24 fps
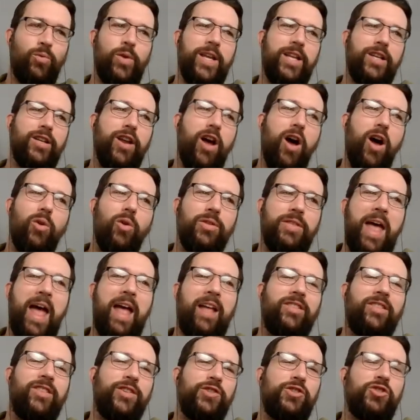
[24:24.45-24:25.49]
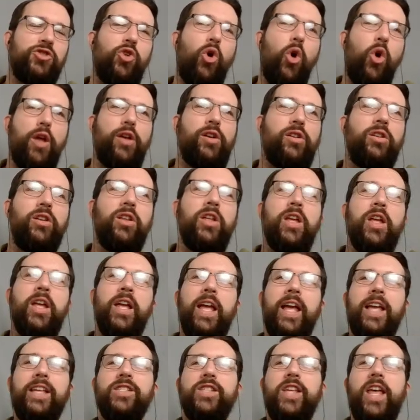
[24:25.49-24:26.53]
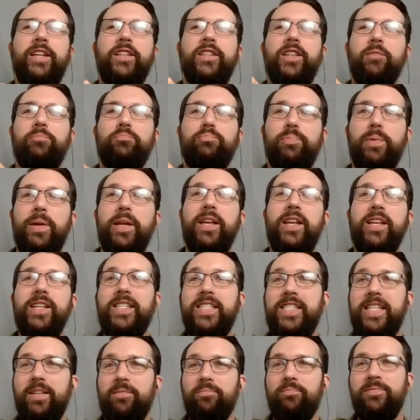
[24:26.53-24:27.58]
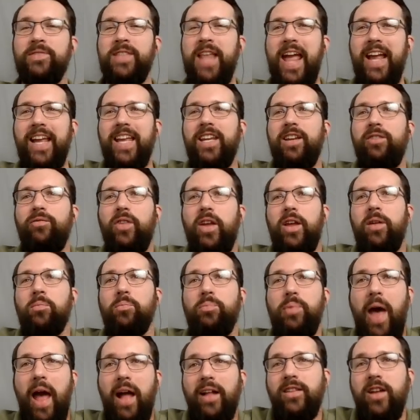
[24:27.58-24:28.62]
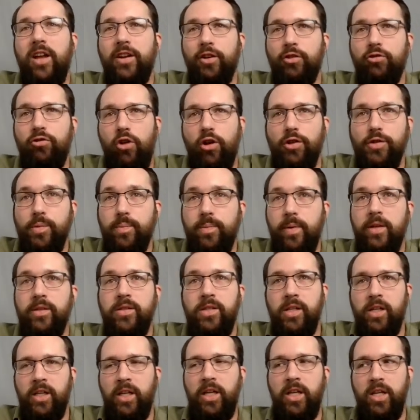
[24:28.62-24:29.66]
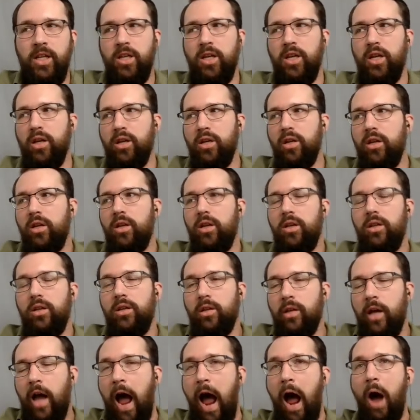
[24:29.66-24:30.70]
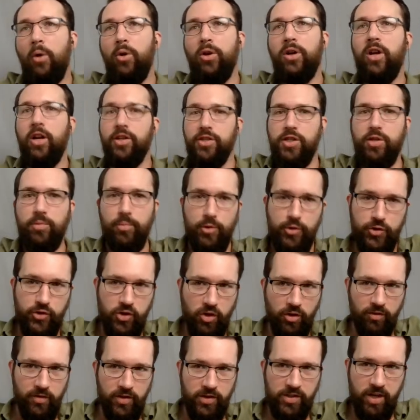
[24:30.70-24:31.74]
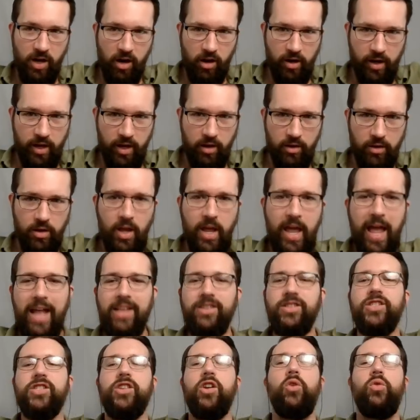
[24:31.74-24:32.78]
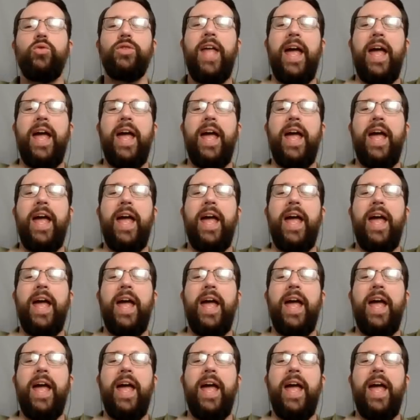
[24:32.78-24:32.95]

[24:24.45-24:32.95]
We know that the soil is like the biggest negative impact on a crawl space in our customer service area. And so